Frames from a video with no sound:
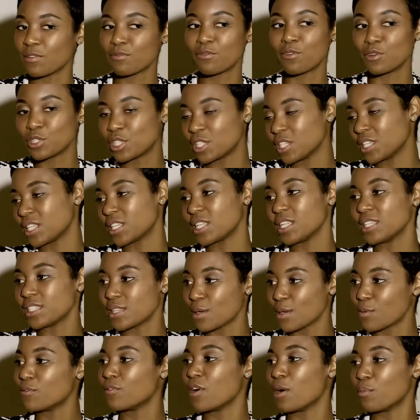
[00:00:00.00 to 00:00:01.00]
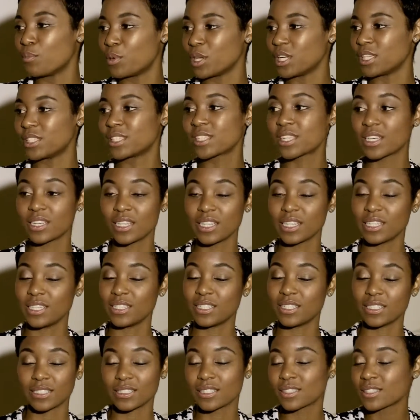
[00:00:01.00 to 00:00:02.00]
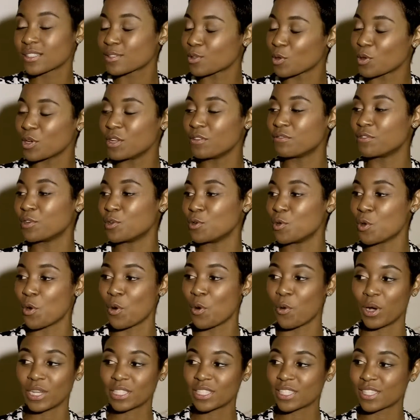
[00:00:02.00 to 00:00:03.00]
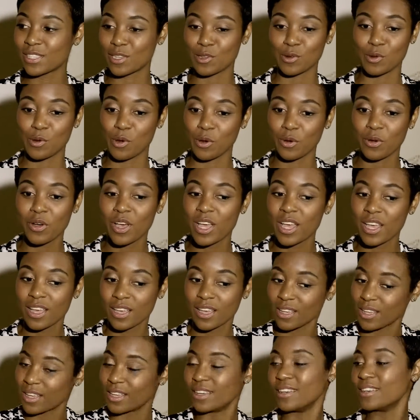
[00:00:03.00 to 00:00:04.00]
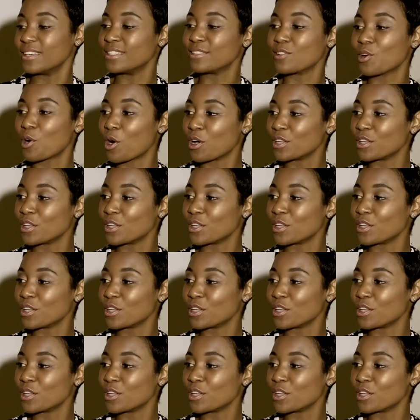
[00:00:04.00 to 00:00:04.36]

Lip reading: unfortunately some of our political leaders don't even know what's, you know, in the